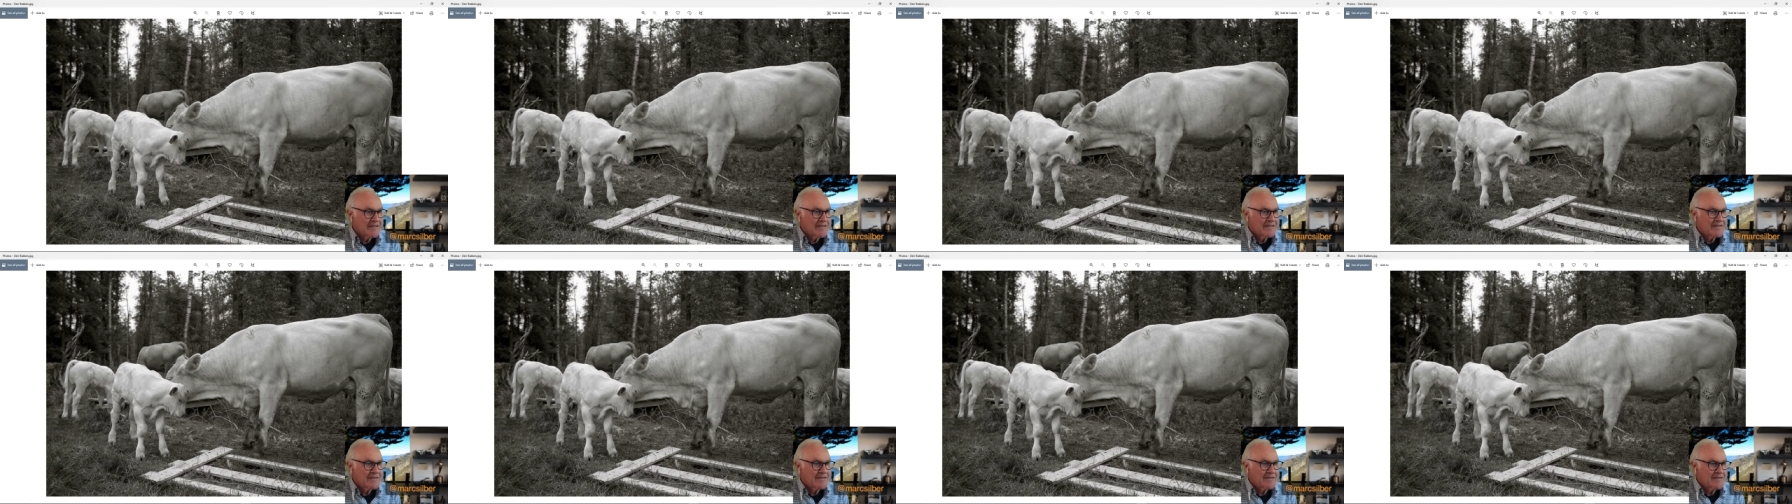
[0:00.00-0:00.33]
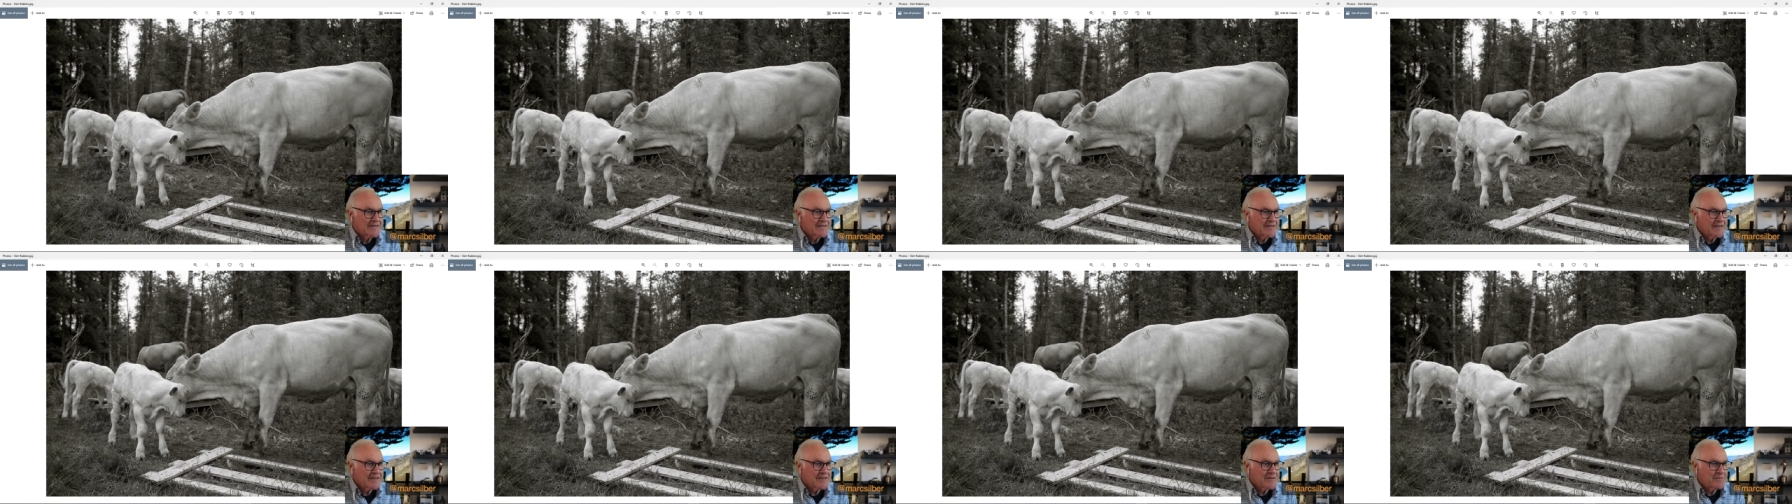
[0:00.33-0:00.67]

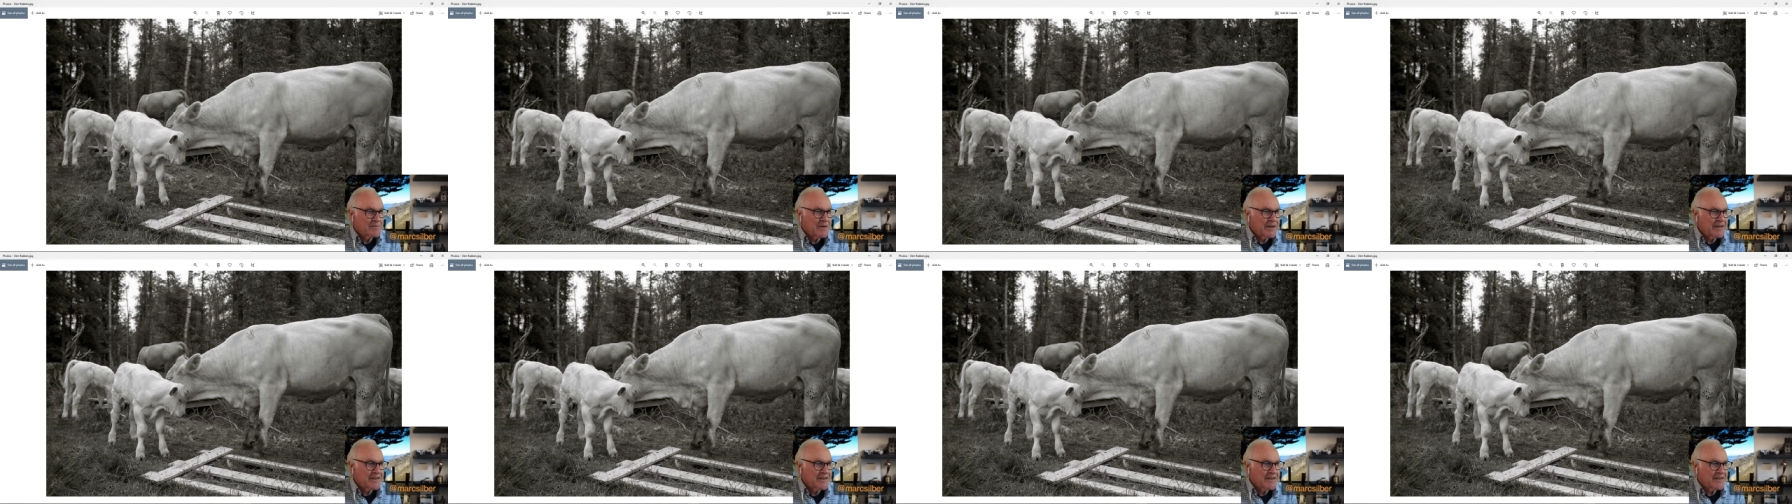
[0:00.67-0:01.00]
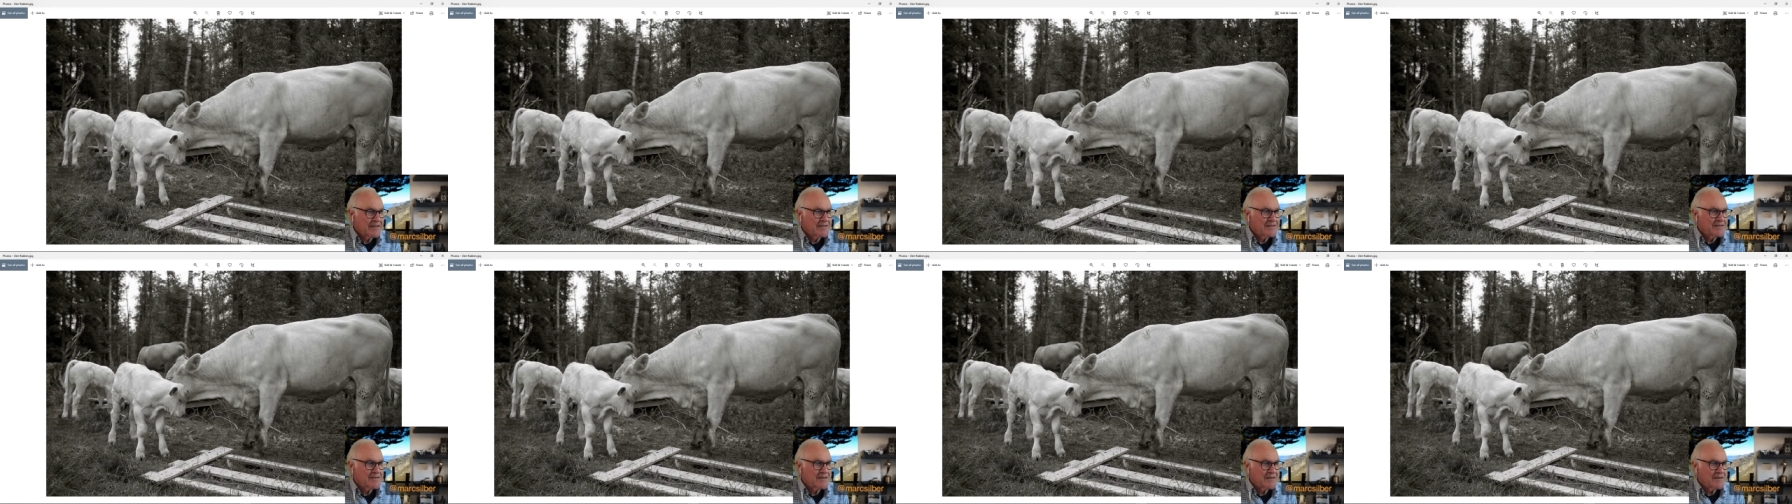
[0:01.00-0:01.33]
Six by
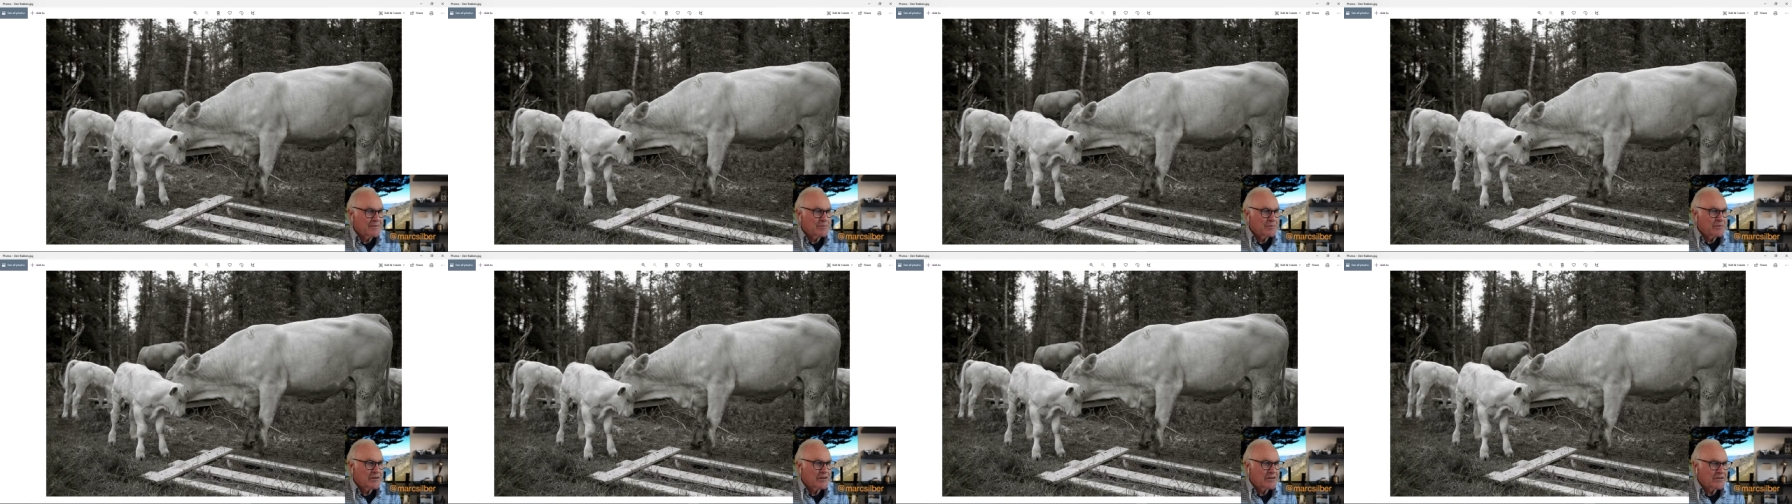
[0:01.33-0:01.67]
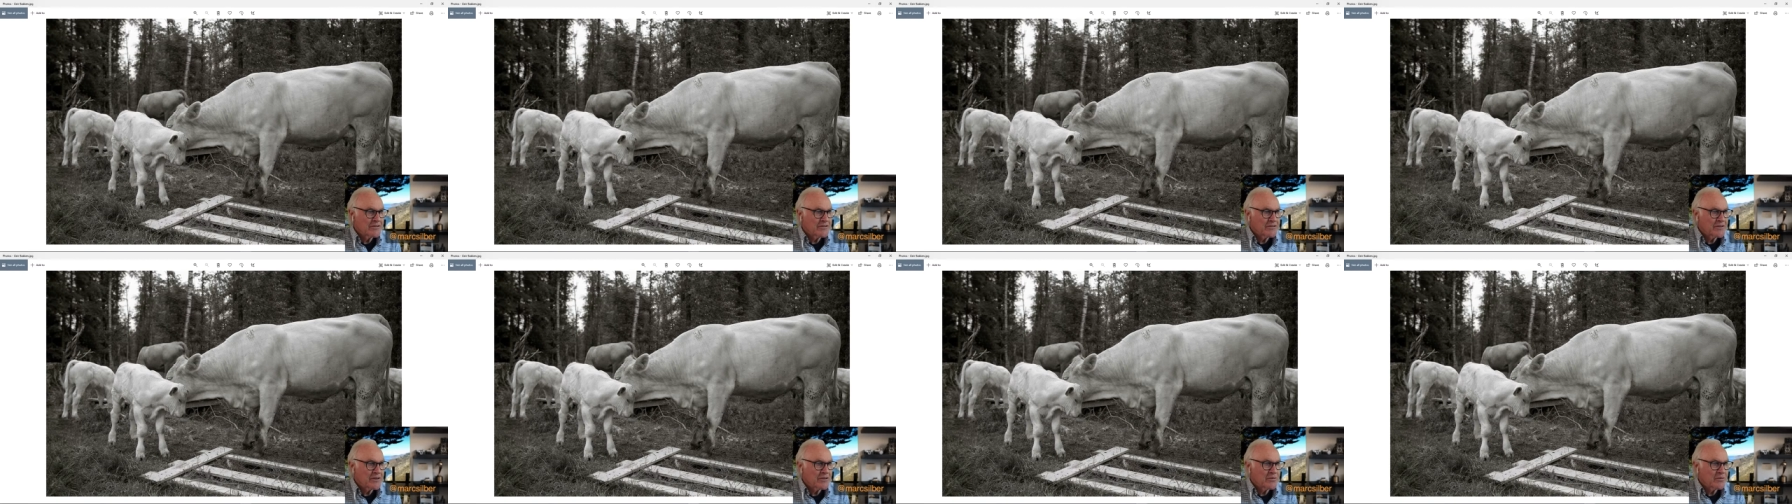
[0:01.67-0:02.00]
nine
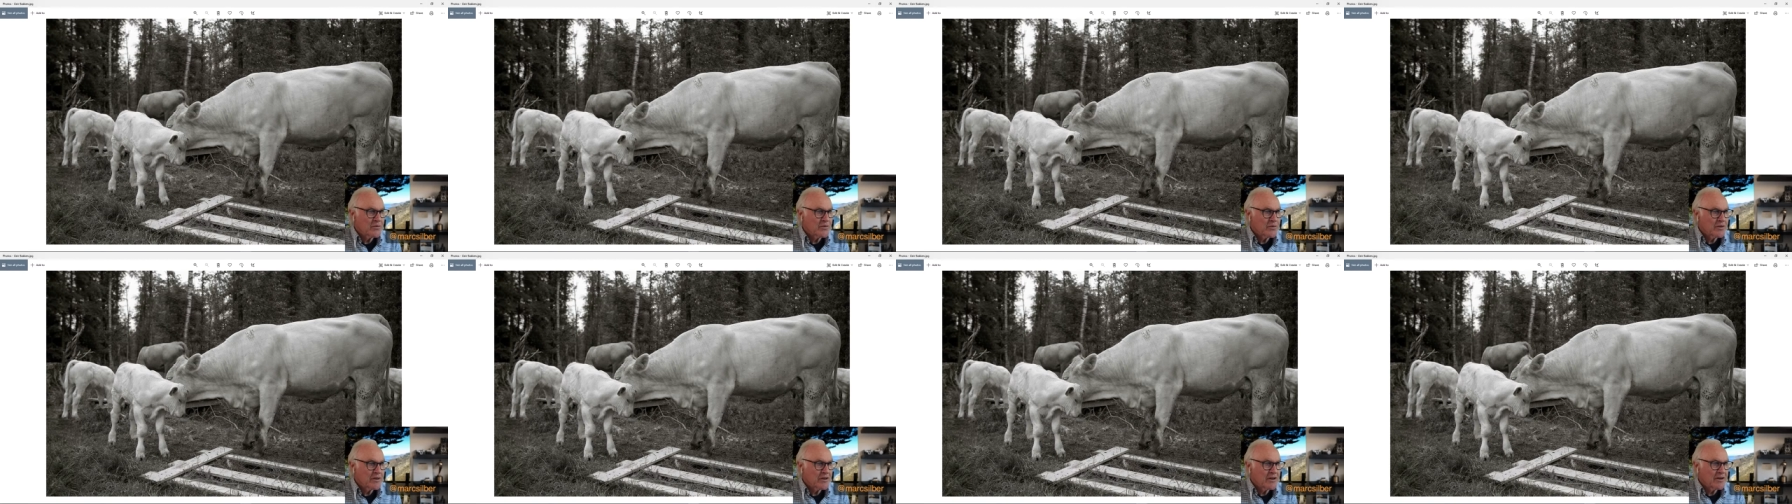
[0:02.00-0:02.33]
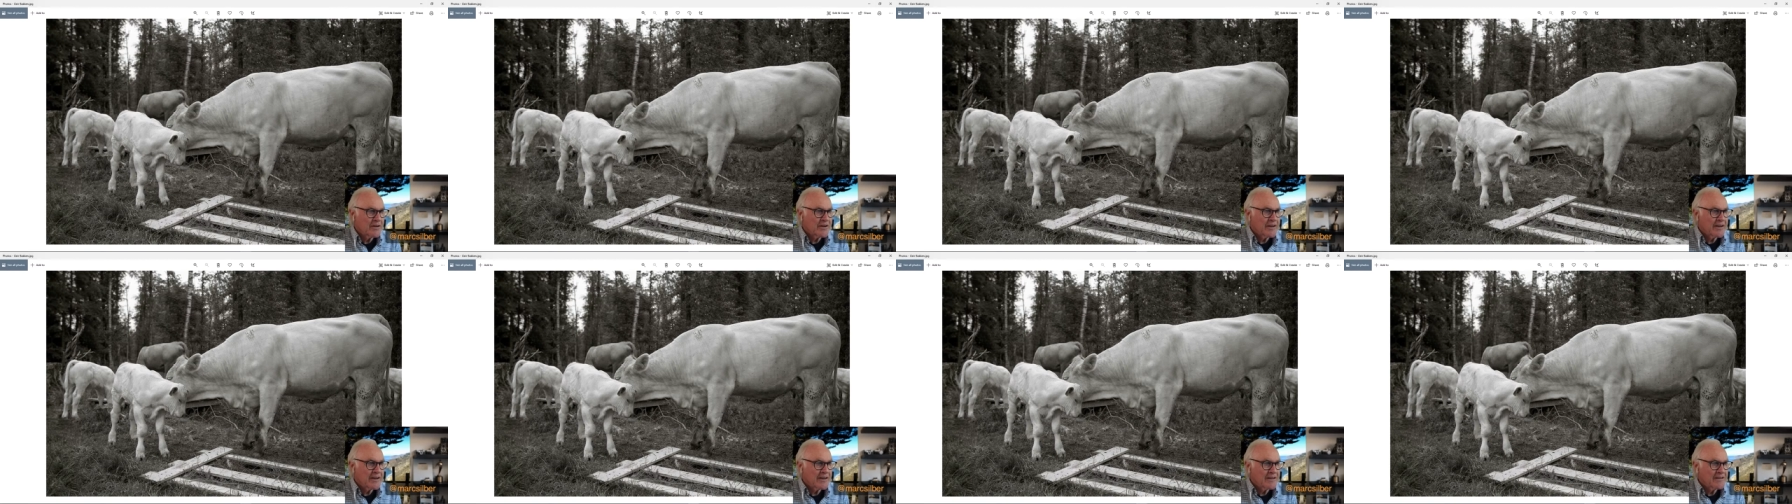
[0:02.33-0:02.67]
centimeters on
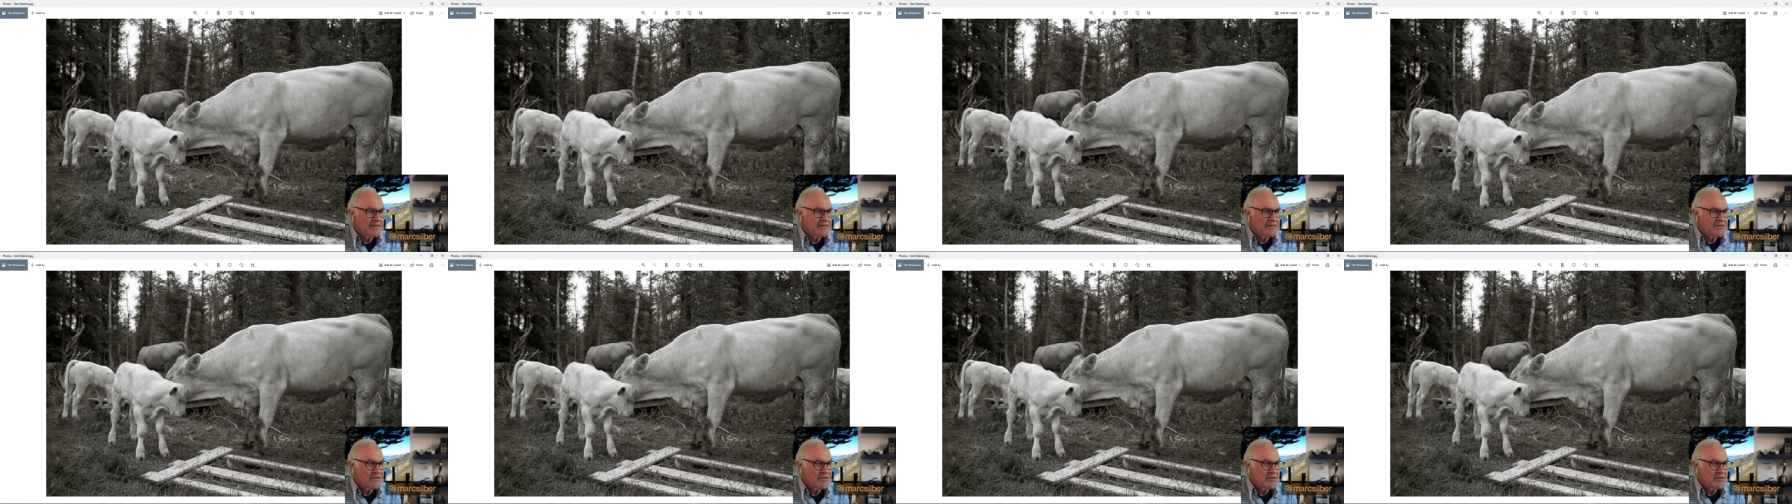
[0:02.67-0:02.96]
okay.